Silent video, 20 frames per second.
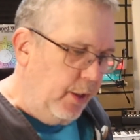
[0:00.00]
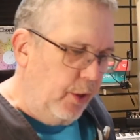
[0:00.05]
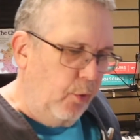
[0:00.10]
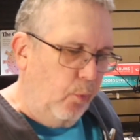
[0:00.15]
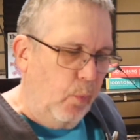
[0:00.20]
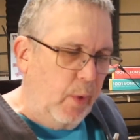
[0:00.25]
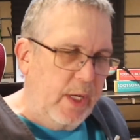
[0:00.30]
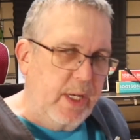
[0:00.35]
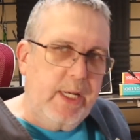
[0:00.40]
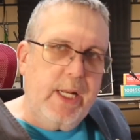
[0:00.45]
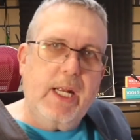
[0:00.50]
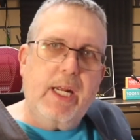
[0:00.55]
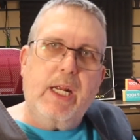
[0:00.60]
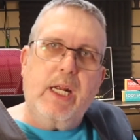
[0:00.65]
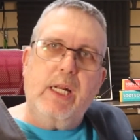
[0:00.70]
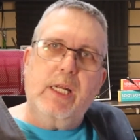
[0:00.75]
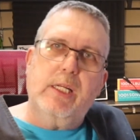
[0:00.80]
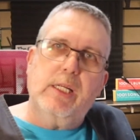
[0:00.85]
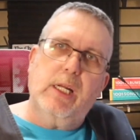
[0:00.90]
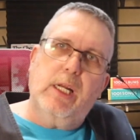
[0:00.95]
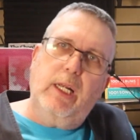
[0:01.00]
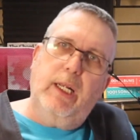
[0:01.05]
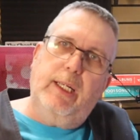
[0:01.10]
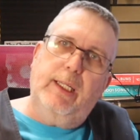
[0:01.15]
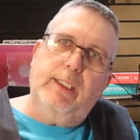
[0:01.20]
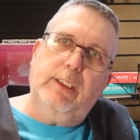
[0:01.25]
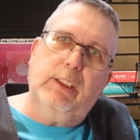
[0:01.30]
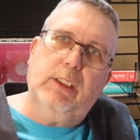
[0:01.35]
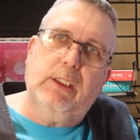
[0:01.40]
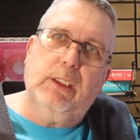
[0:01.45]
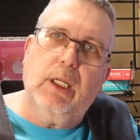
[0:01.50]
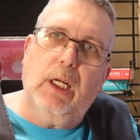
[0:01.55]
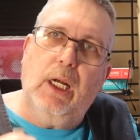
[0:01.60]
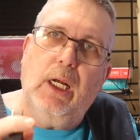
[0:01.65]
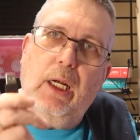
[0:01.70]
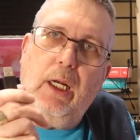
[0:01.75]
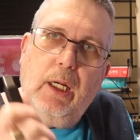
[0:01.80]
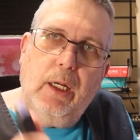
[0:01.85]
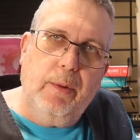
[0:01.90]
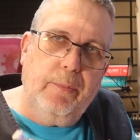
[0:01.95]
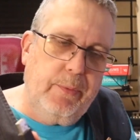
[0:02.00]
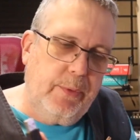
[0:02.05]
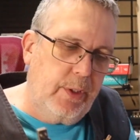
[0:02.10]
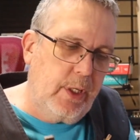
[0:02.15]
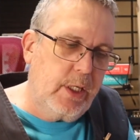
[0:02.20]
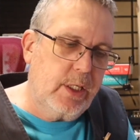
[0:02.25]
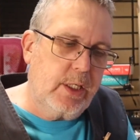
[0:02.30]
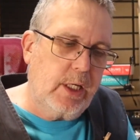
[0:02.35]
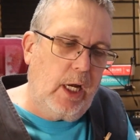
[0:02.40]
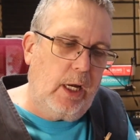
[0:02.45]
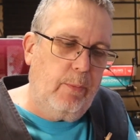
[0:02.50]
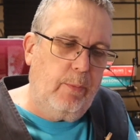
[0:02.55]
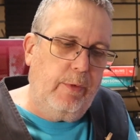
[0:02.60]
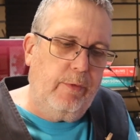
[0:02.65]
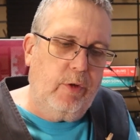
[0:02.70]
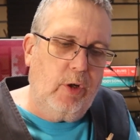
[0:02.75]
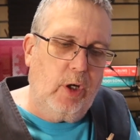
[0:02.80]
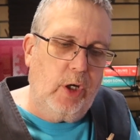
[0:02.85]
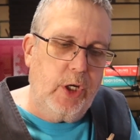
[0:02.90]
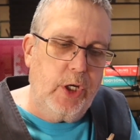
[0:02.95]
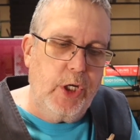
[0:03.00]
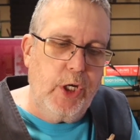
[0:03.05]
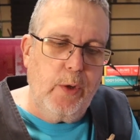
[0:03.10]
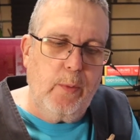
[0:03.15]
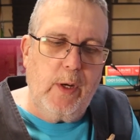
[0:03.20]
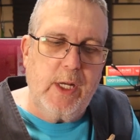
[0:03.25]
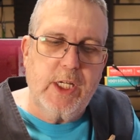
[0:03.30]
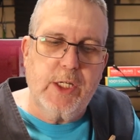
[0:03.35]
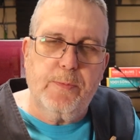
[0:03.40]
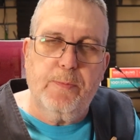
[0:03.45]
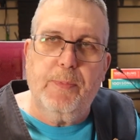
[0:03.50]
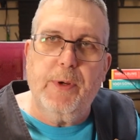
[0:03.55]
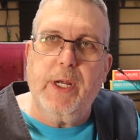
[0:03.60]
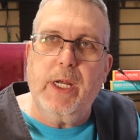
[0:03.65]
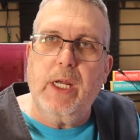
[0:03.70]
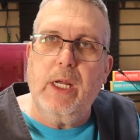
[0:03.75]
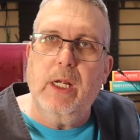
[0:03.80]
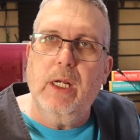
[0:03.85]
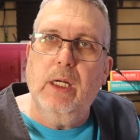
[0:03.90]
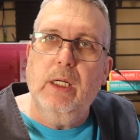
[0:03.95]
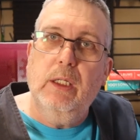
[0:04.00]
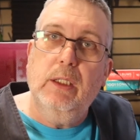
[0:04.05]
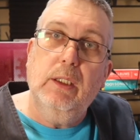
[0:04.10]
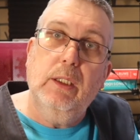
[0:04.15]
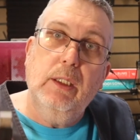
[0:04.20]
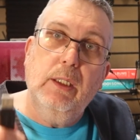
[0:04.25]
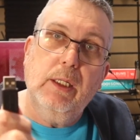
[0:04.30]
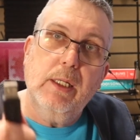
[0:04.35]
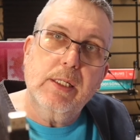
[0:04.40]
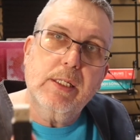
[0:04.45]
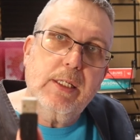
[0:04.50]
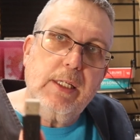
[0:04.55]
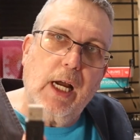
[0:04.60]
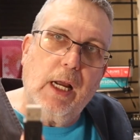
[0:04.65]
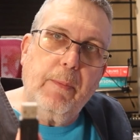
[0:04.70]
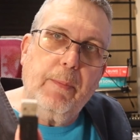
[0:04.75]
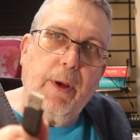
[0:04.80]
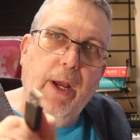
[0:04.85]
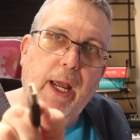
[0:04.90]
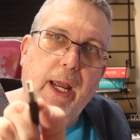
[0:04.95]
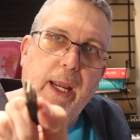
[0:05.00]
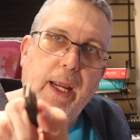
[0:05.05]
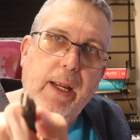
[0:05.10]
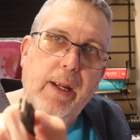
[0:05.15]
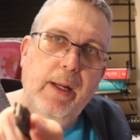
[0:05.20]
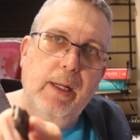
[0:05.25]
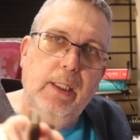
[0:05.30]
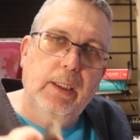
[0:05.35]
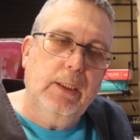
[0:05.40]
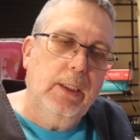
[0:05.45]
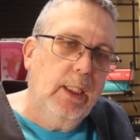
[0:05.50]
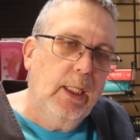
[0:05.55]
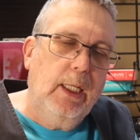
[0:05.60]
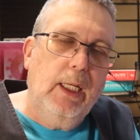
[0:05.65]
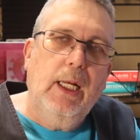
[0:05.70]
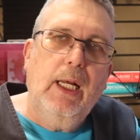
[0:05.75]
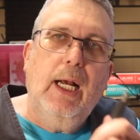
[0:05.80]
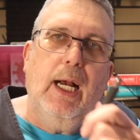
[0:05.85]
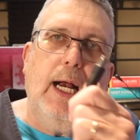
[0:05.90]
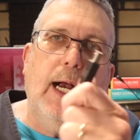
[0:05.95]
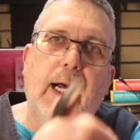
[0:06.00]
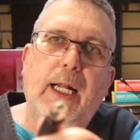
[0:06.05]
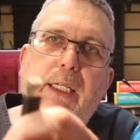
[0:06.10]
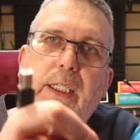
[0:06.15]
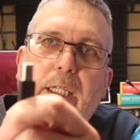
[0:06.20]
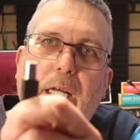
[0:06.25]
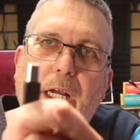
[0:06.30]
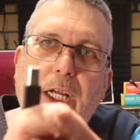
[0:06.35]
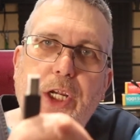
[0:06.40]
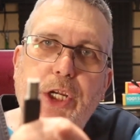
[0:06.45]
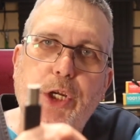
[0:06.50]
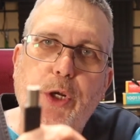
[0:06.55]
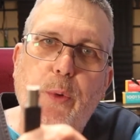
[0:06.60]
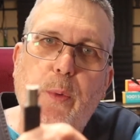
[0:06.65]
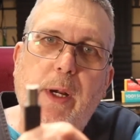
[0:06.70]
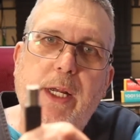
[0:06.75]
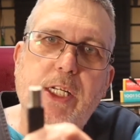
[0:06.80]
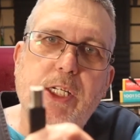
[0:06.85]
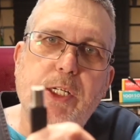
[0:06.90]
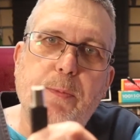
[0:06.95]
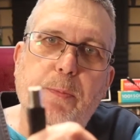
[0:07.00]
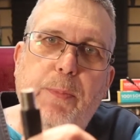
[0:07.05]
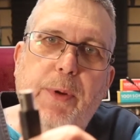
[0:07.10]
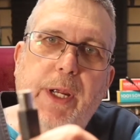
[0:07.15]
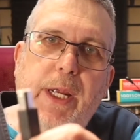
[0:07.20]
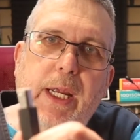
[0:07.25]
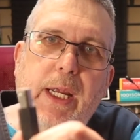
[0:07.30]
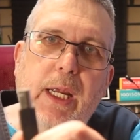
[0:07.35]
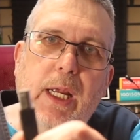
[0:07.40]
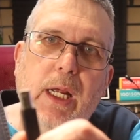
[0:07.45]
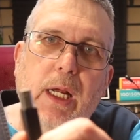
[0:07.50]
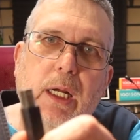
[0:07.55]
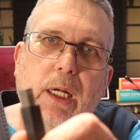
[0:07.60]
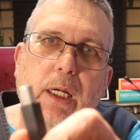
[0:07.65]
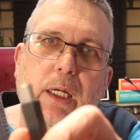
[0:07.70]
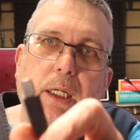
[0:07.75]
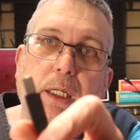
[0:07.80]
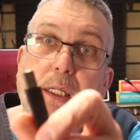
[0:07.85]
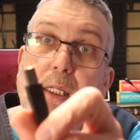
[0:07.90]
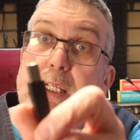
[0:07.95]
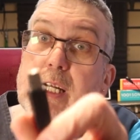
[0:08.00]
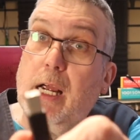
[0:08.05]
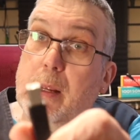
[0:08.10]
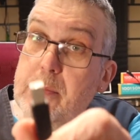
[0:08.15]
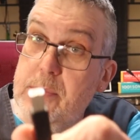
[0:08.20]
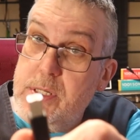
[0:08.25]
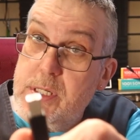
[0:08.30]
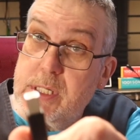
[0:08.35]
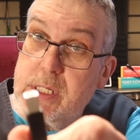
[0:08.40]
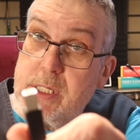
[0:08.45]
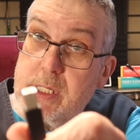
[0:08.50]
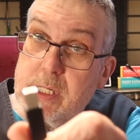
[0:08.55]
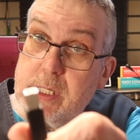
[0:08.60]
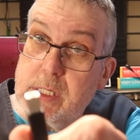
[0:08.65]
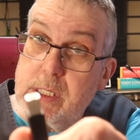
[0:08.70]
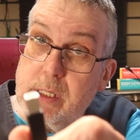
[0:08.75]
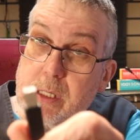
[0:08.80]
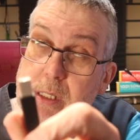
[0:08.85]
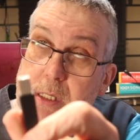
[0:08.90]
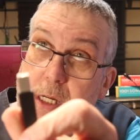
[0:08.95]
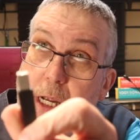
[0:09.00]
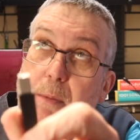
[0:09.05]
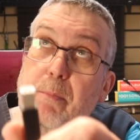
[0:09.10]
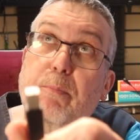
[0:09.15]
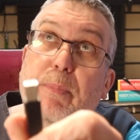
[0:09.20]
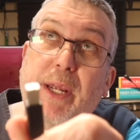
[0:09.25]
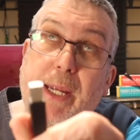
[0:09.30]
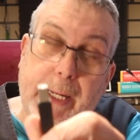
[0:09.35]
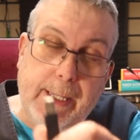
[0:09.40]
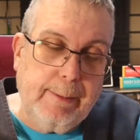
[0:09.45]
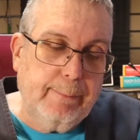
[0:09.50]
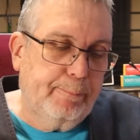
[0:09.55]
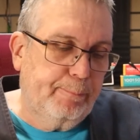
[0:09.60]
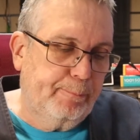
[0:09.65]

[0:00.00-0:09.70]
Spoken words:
that we need is this type. We've got a USB type A and a USB type B.